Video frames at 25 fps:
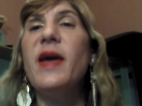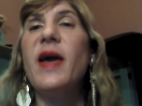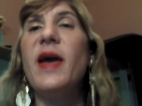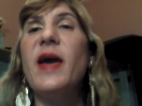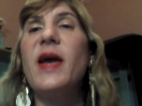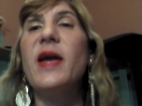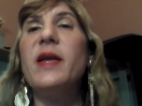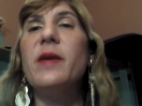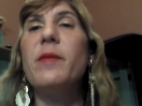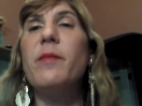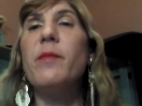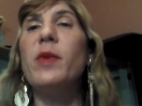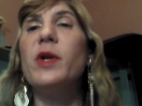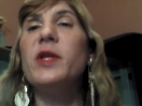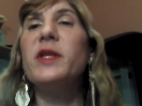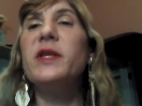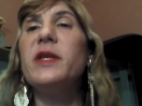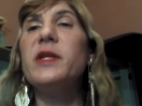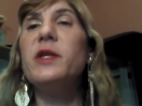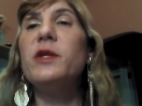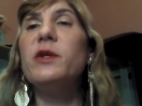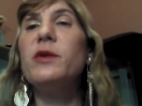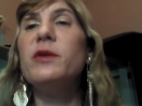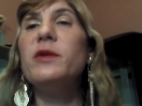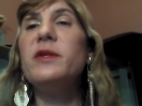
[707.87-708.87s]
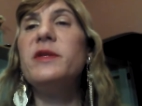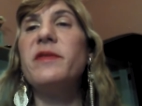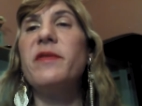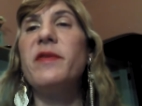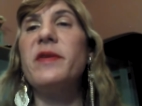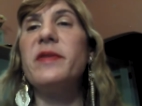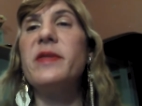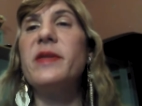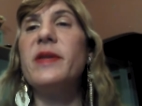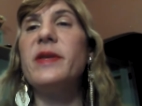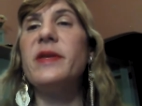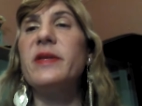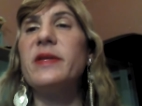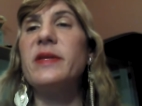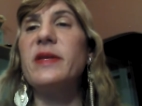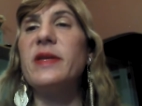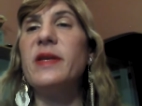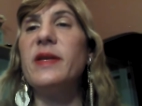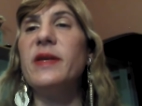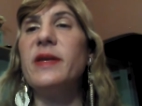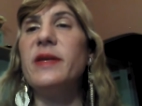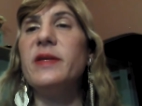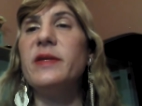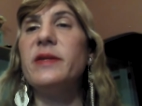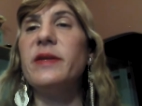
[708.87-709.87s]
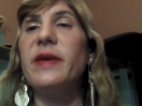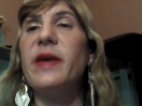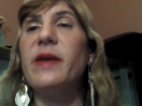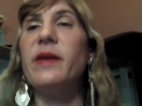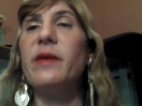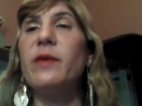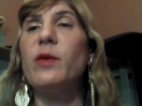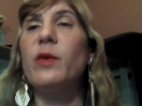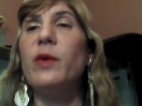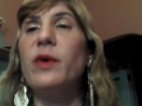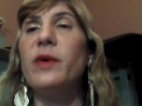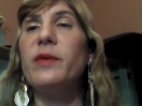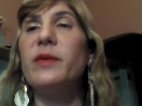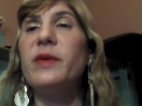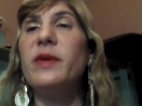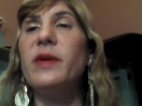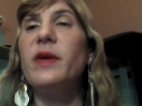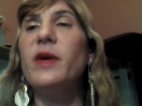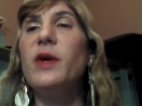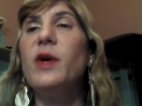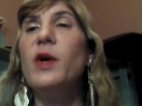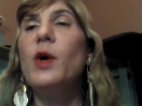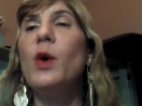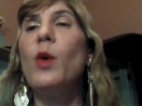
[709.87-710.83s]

and multitudes of ethnicities, end quote.